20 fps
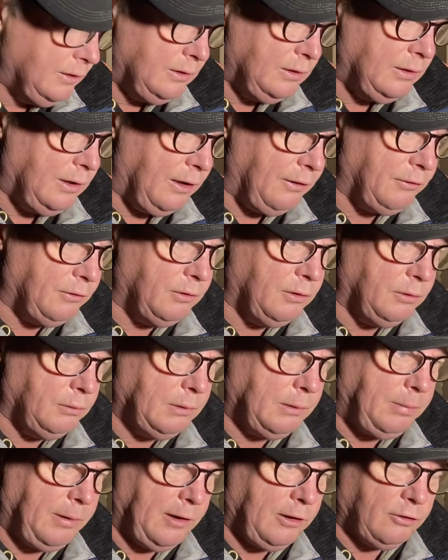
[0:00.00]
other
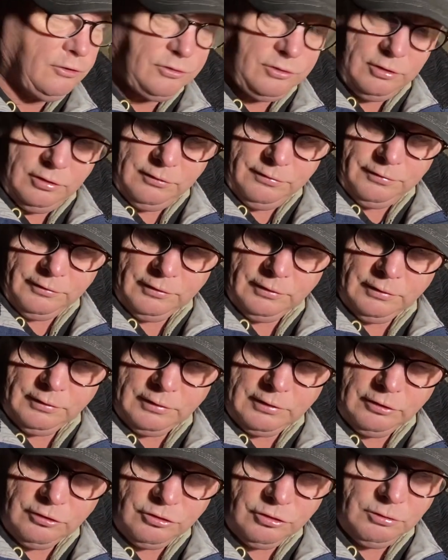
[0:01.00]
repairs too for
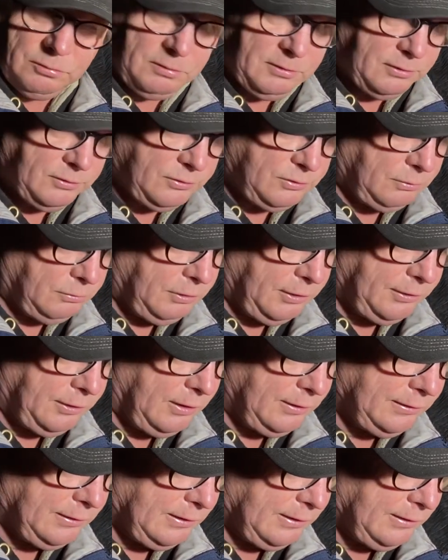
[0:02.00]
consumers and
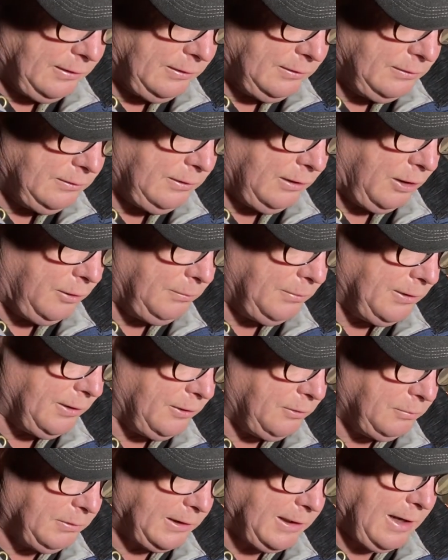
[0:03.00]
whatnot that I help my
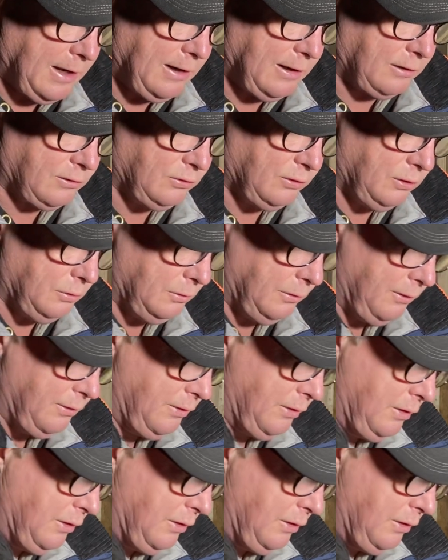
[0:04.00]
other mechanics out with.